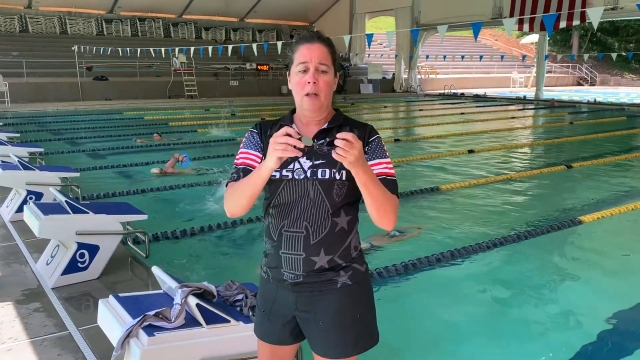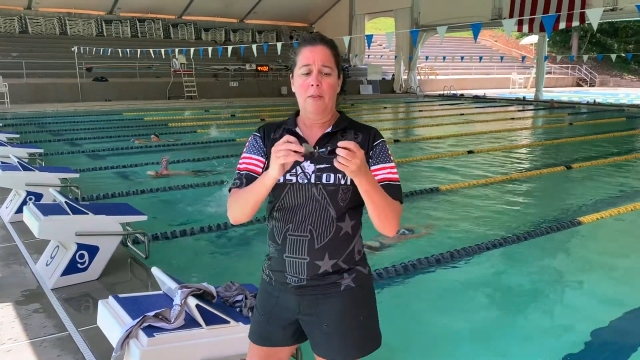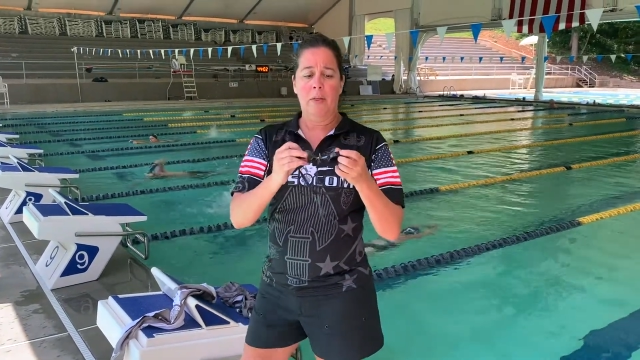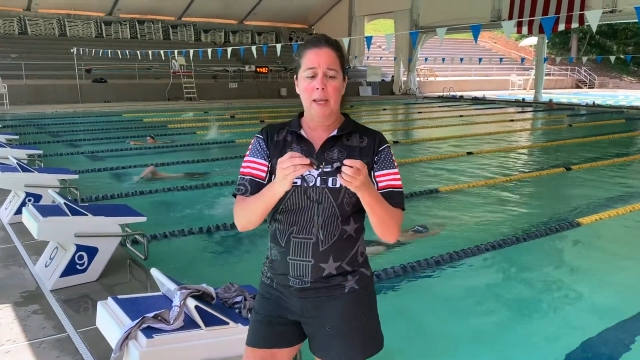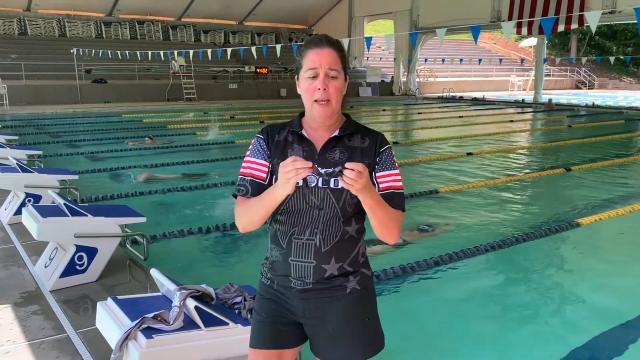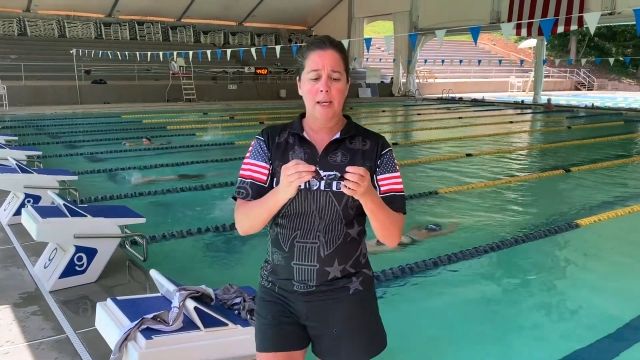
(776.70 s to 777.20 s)

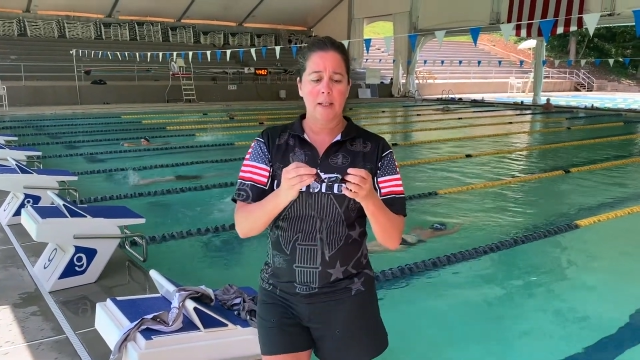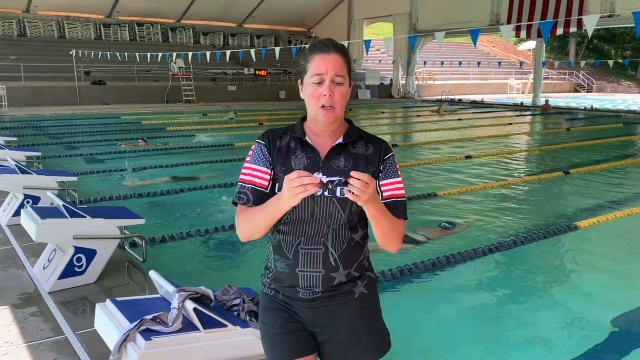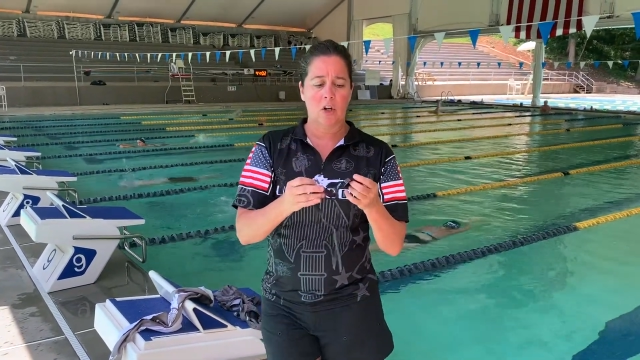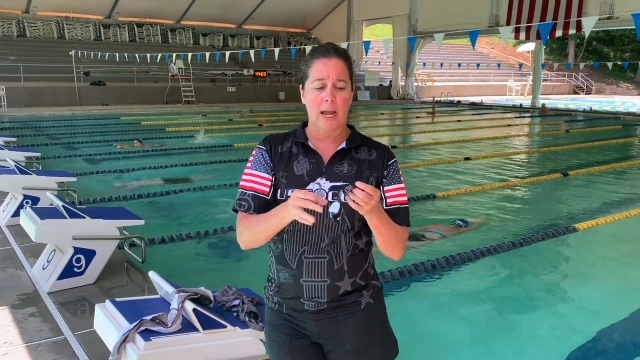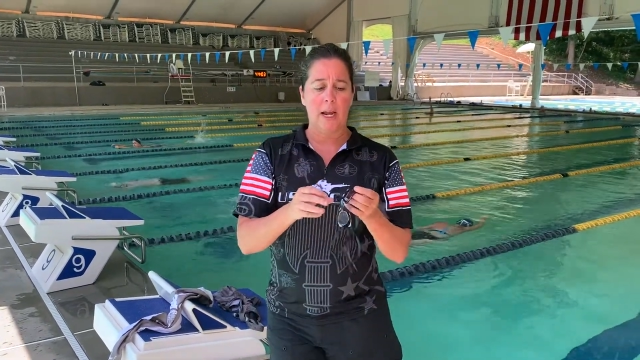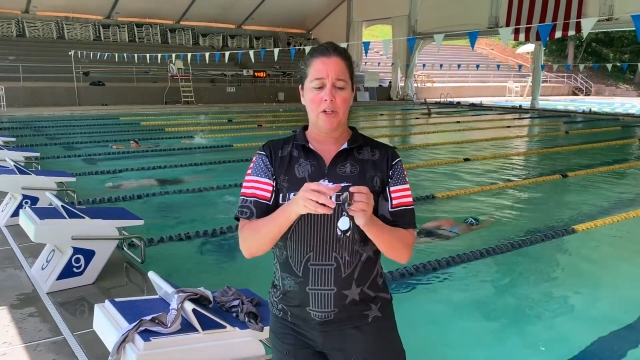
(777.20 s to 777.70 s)
These
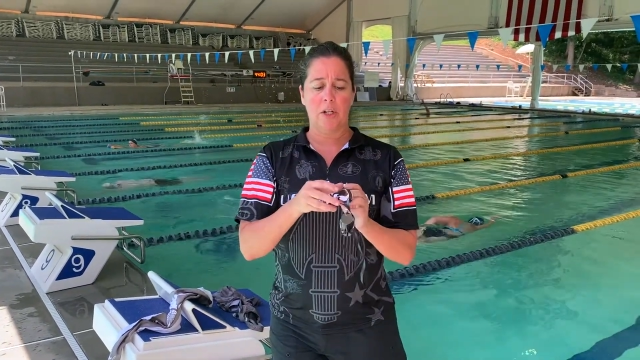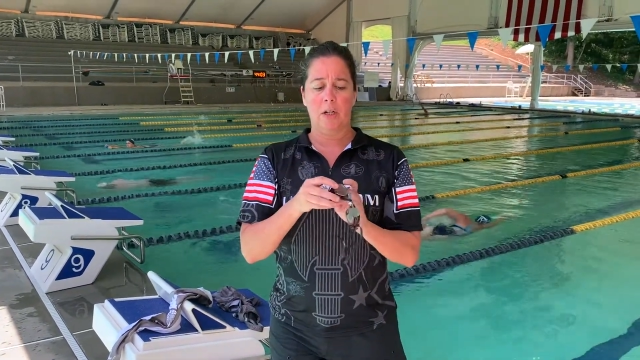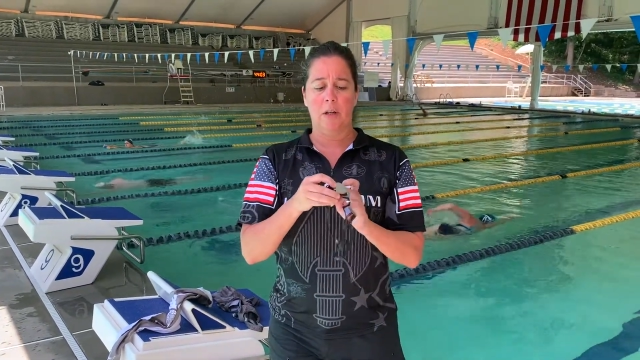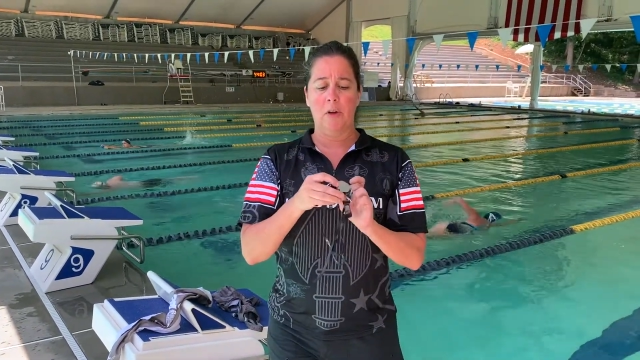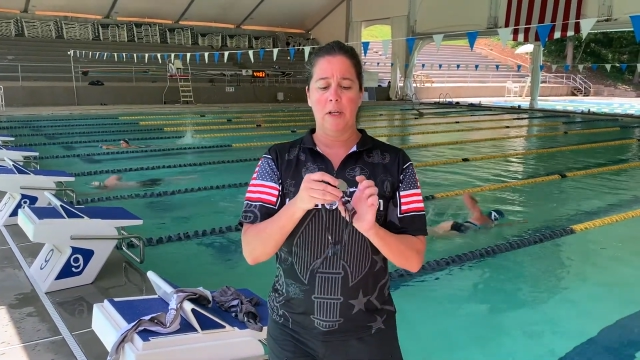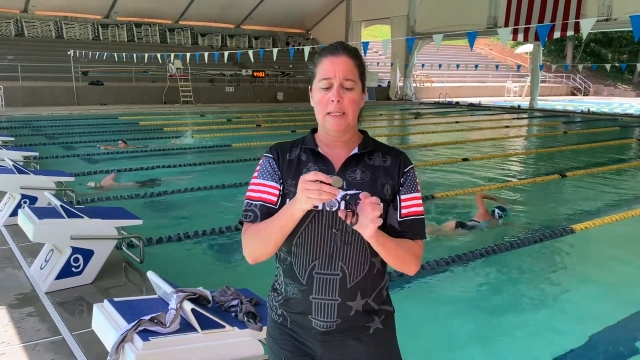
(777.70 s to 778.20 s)
are actually, I don't
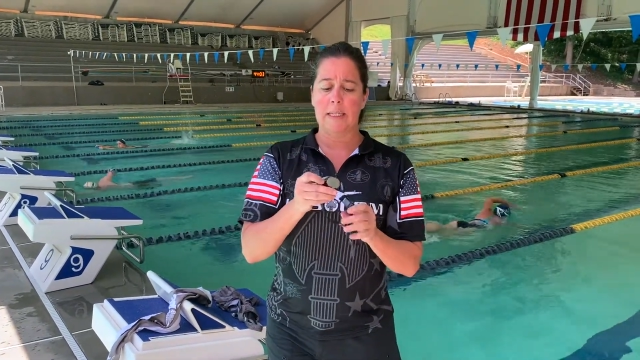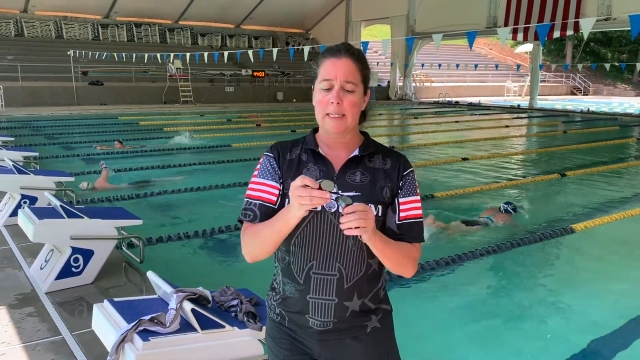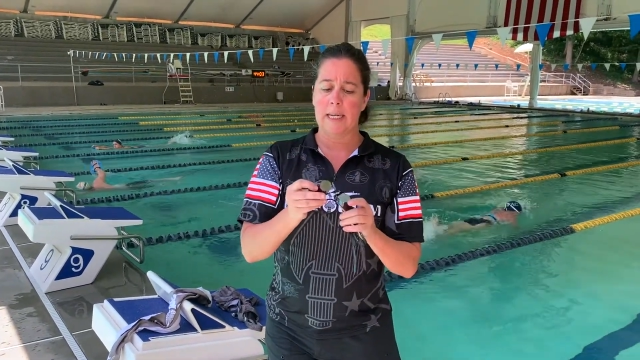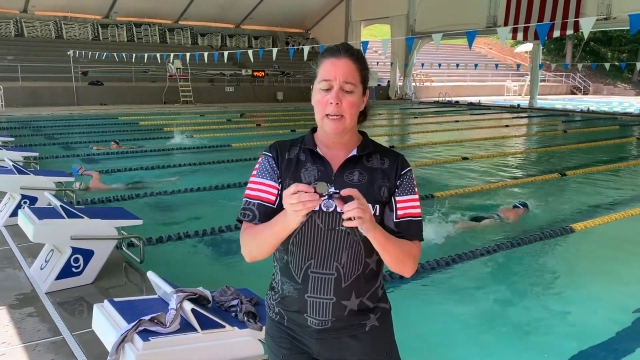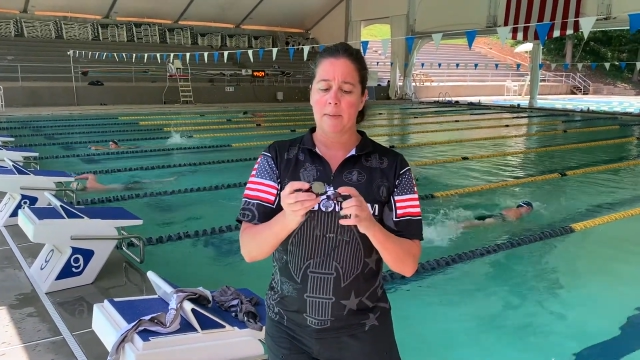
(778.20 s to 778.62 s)
know if you can see,